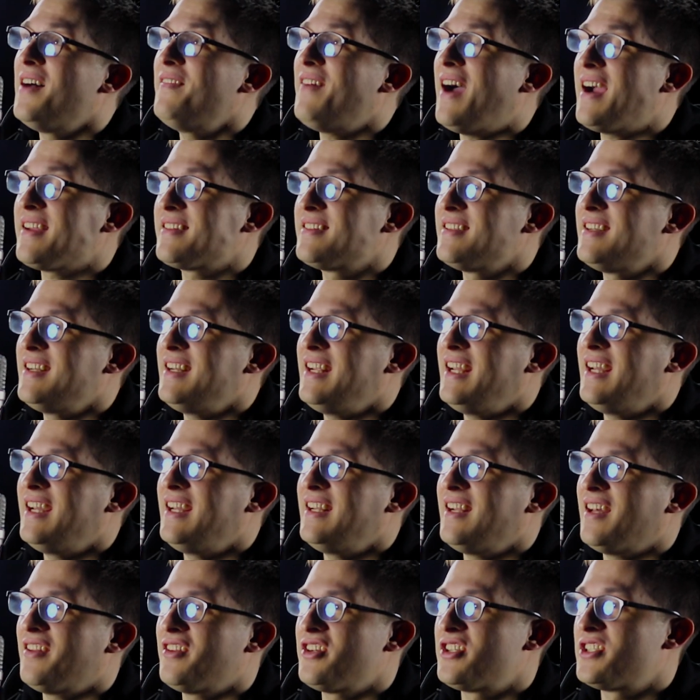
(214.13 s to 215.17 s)
I've acted
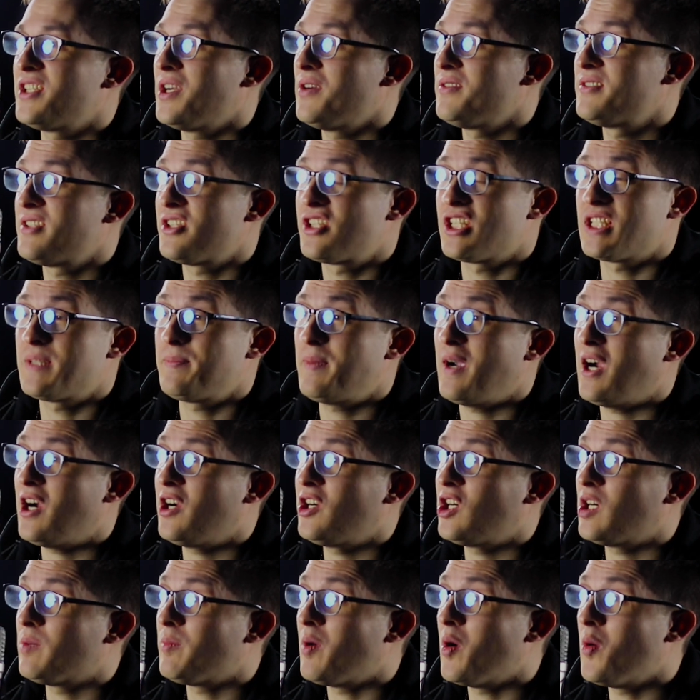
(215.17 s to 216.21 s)
in other shows such as
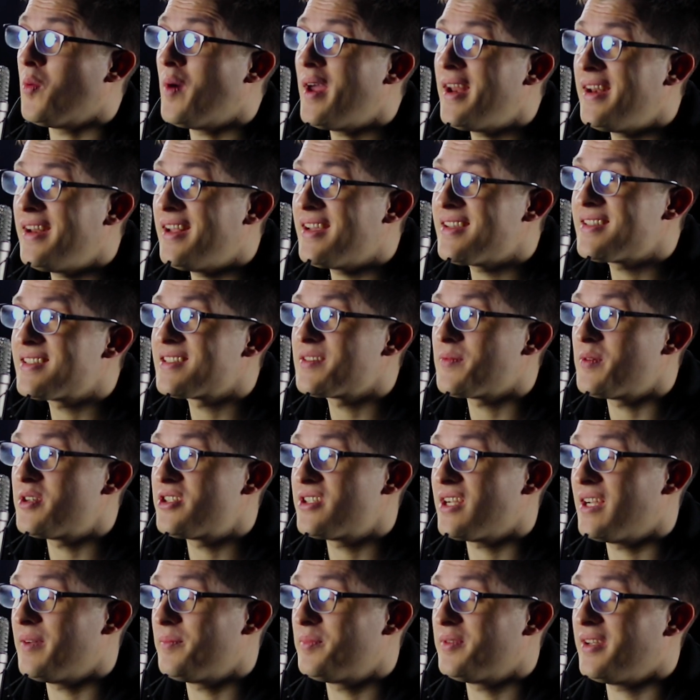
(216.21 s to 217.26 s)
Paranormal Witness,
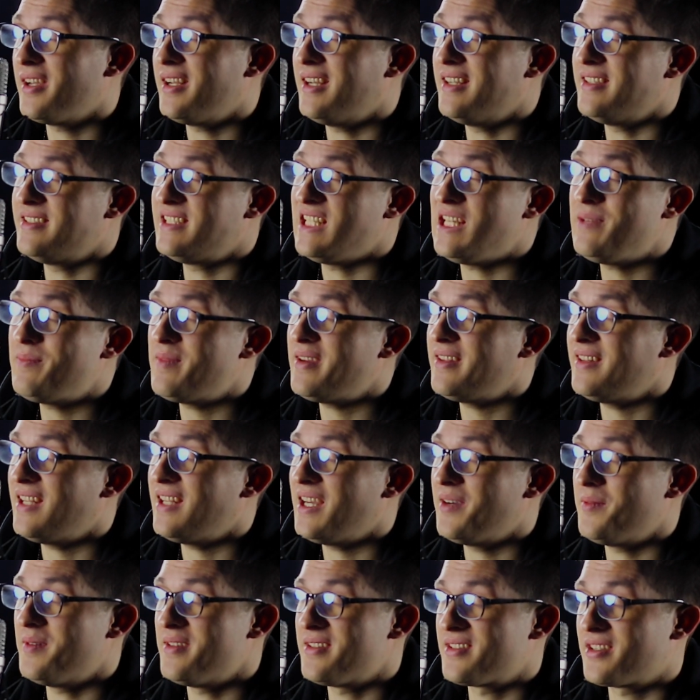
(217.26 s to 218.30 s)
which I played a demon.
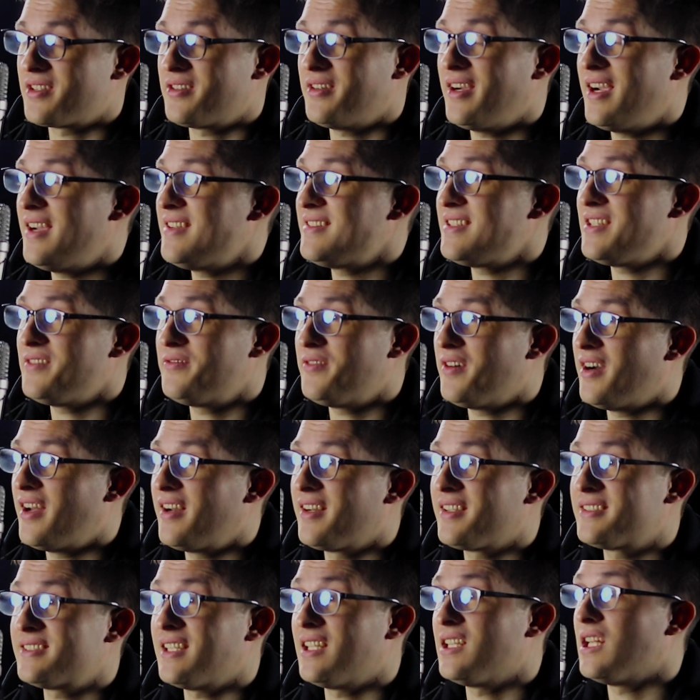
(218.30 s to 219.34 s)
That was crazy fun
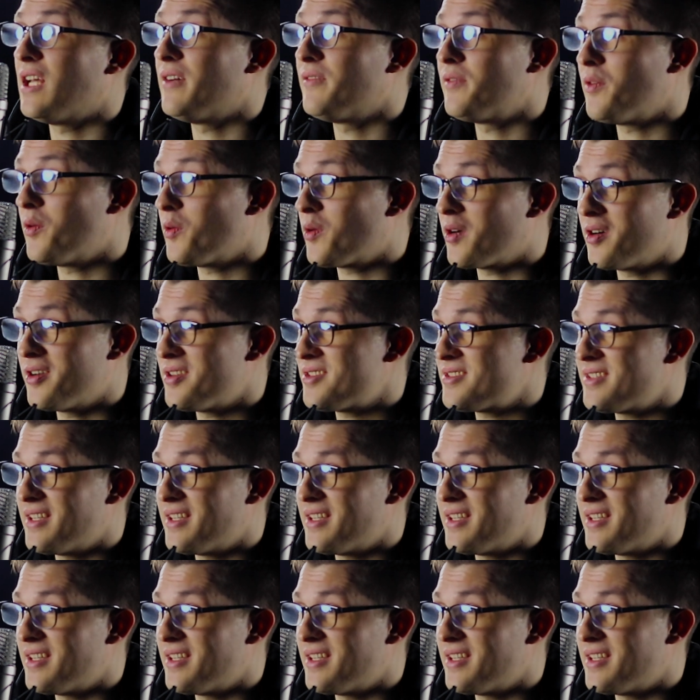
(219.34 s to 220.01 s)
because I love horror